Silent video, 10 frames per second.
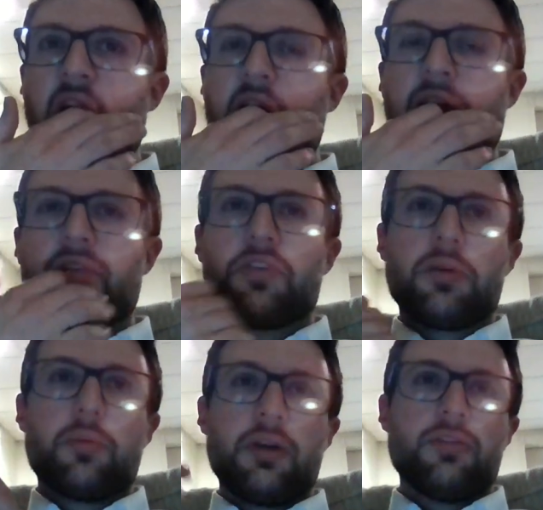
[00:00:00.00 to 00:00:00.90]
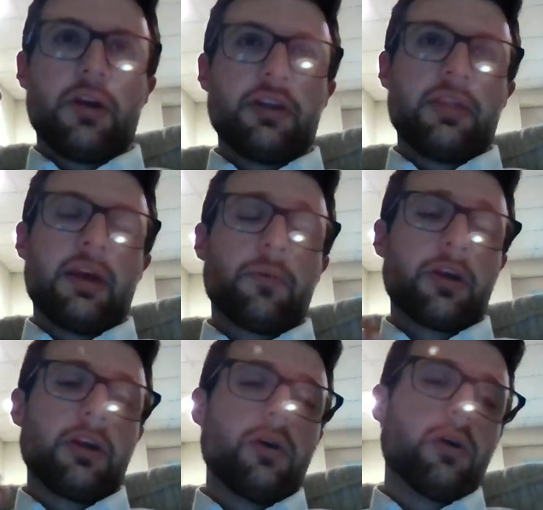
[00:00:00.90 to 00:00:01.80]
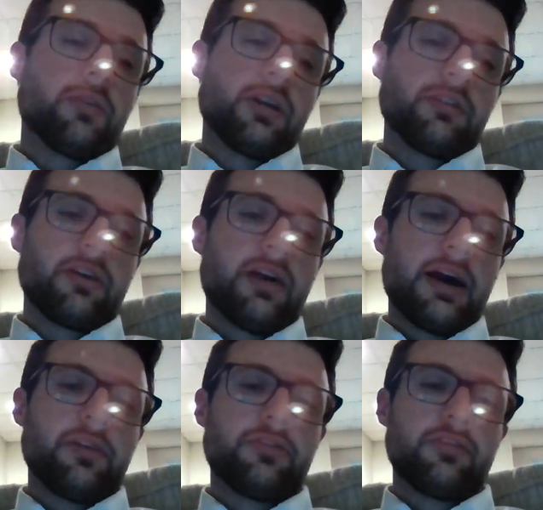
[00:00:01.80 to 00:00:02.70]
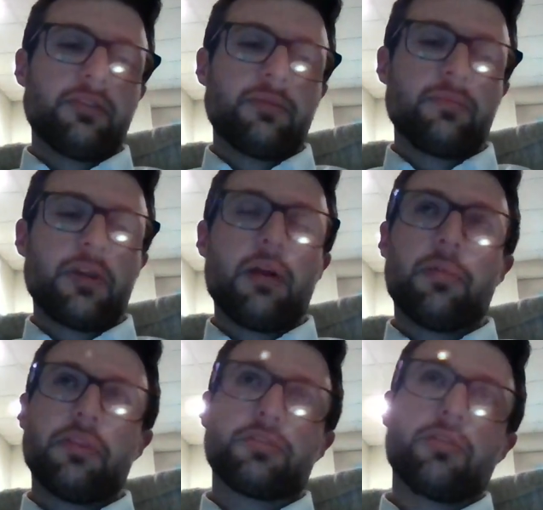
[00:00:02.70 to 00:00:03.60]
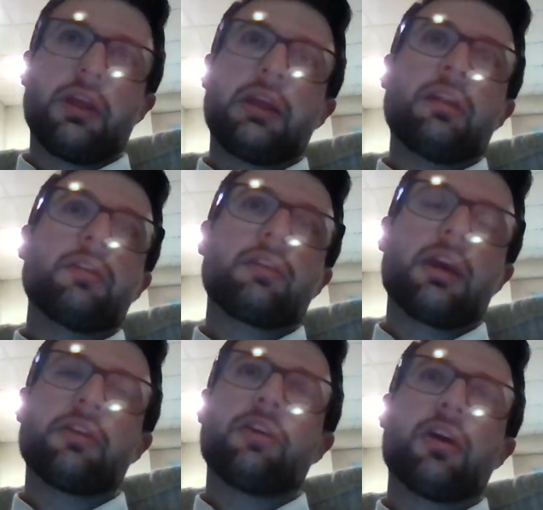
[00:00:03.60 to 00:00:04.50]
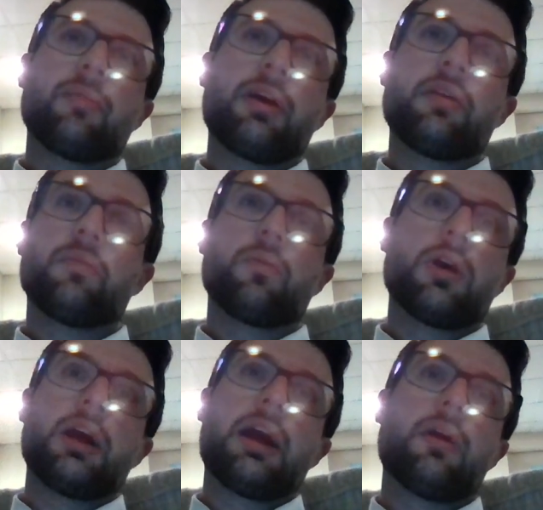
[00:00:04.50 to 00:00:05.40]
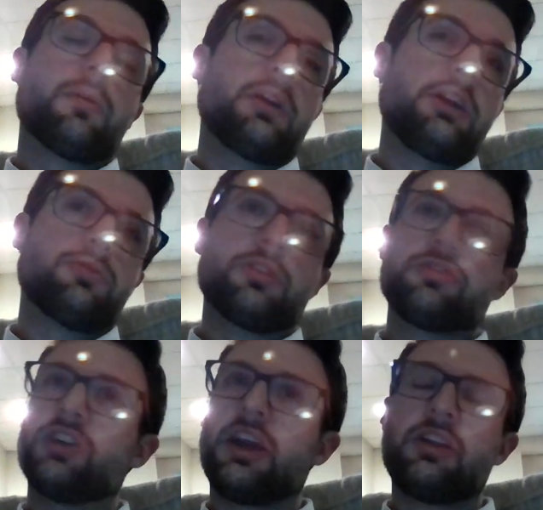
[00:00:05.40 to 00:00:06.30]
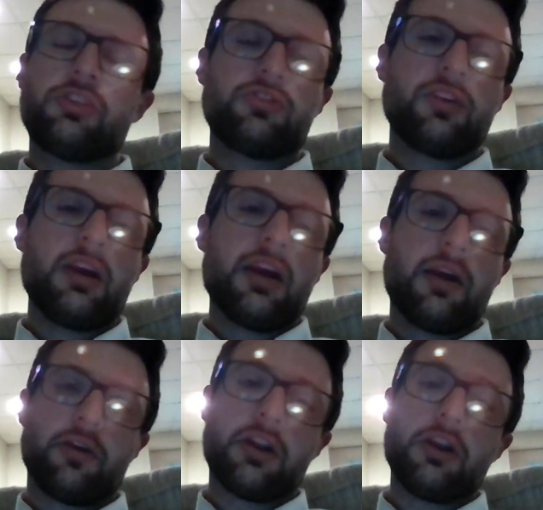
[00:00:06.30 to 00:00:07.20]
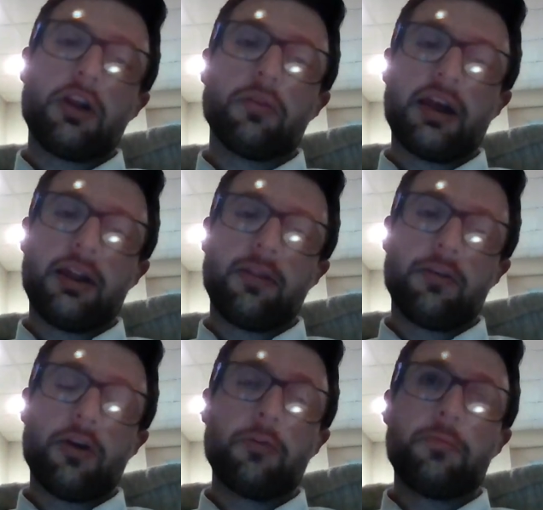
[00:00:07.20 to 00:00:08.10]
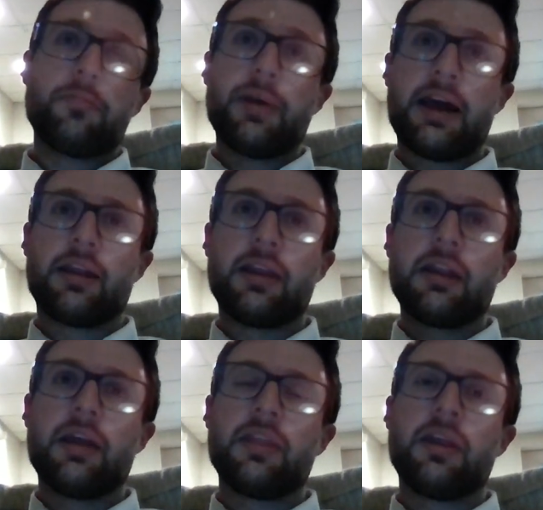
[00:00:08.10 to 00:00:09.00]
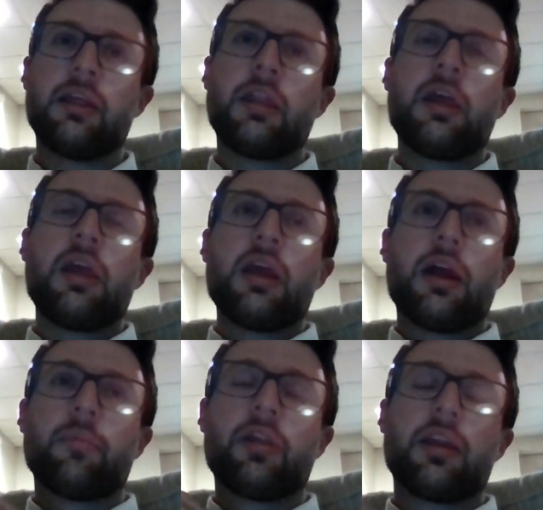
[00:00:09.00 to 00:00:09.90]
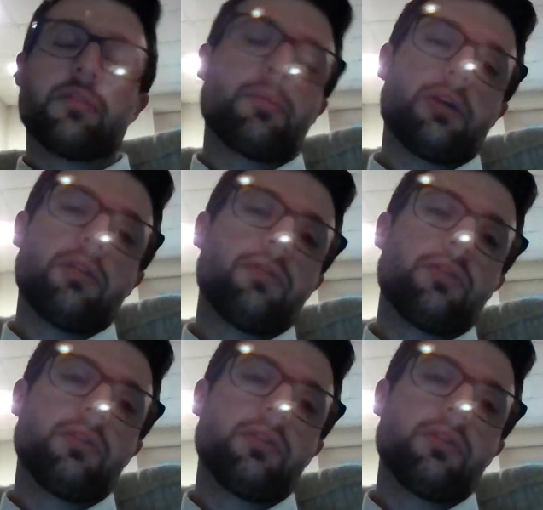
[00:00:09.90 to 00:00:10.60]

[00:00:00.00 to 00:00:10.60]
after we've all done that, we're going to go over it as a class up on the screen, kind of talk about it, how each one changed, and they're going to note that in their notes packet. And then I'm going to give a brief